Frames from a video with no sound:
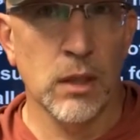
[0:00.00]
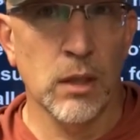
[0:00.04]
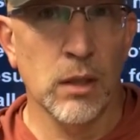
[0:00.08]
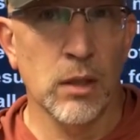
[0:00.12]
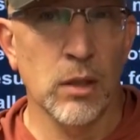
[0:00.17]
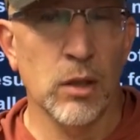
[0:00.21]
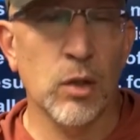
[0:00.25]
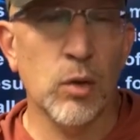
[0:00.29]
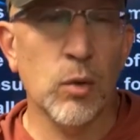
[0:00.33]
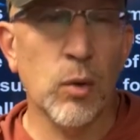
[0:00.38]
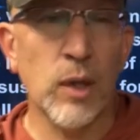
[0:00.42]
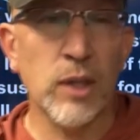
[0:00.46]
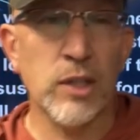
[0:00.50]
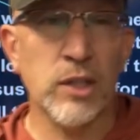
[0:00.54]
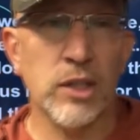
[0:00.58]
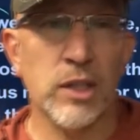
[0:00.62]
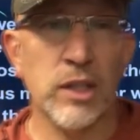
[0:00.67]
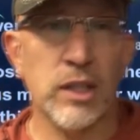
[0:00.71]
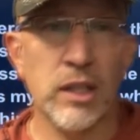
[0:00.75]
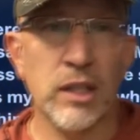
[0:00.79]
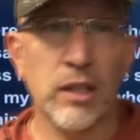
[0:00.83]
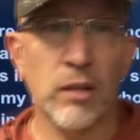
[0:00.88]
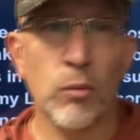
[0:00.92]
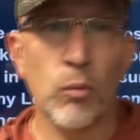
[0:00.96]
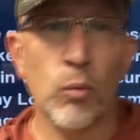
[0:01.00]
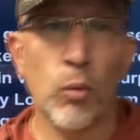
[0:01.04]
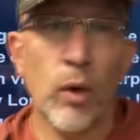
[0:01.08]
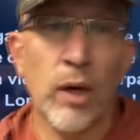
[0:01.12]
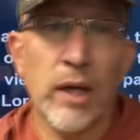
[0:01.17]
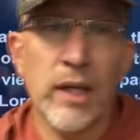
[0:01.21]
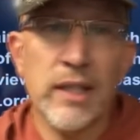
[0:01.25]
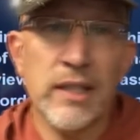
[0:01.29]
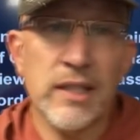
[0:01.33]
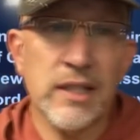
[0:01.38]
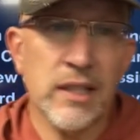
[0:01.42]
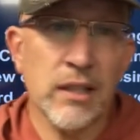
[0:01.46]
the question then, what
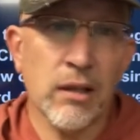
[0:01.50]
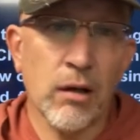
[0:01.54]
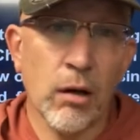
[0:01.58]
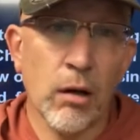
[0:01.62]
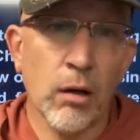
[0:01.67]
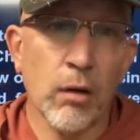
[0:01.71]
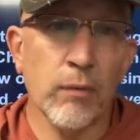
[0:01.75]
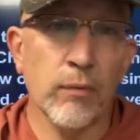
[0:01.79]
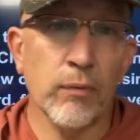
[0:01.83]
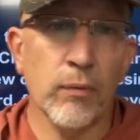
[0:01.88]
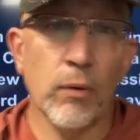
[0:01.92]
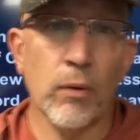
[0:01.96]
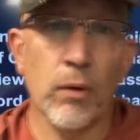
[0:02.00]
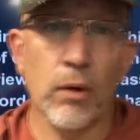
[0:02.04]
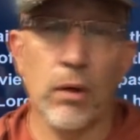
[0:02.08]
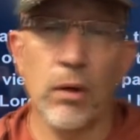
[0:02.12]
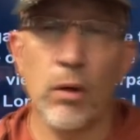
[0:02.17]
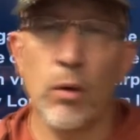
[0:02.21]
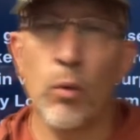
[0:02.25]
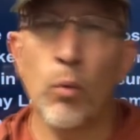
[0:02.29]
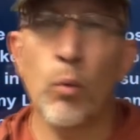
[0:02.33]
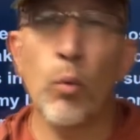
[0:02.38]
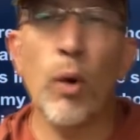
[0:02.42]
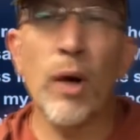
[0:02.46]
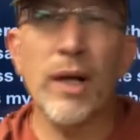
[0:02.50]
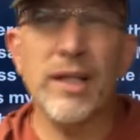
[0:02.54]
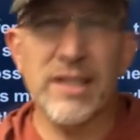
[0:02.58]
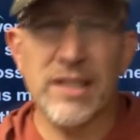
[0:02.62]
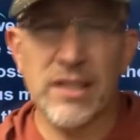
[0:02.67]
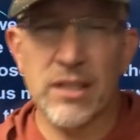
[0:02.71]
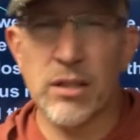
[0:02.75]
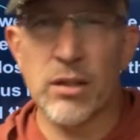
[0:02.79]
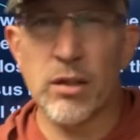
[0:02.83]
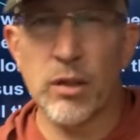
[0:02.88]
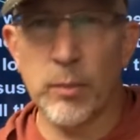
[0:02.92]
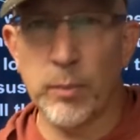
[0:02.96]
is it all for?
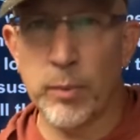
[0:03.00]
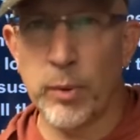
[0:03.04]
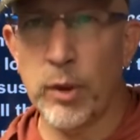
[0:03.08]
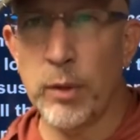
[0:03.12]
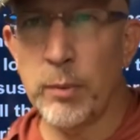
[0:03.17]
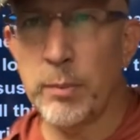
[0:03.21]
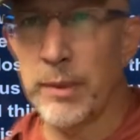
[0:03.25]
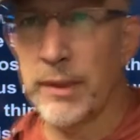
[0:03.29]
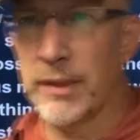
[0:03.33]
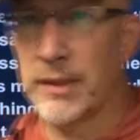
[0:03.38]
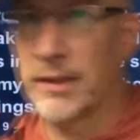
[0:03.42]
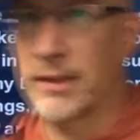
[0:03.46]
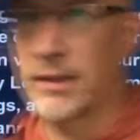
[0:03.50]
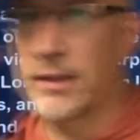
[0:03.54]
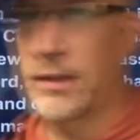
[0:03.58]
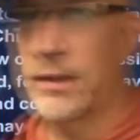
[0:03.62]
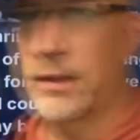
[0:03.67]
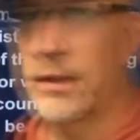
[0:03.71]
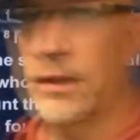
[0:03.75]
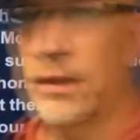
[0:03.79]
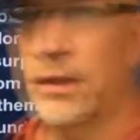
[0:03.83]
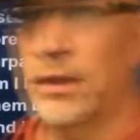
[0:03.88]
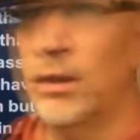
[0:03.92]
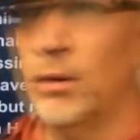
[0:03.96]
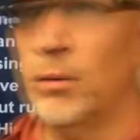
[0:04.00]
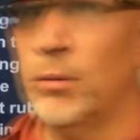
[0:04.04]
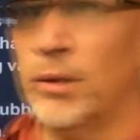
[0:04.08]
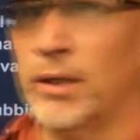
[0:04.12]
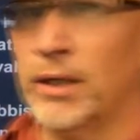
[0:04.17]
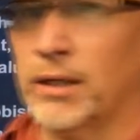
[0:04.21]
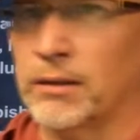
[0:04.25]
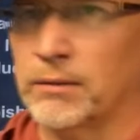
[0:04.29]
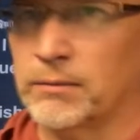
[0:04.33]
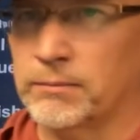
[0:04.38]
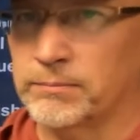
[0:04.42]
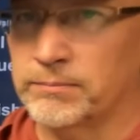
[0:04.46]
What's the purpose?
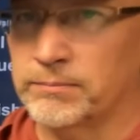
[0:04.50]
Well,